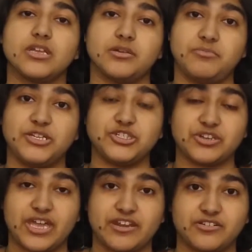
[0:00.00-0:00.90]
a major
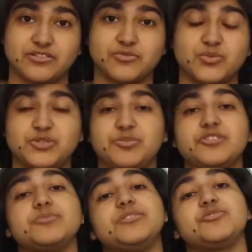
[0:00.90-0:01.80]
character, which
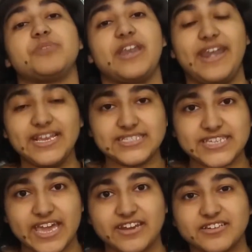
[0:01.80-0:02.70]
brings me to my
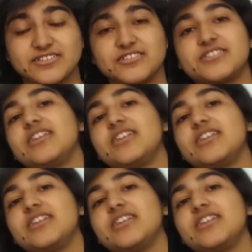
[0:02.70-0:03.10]
next character,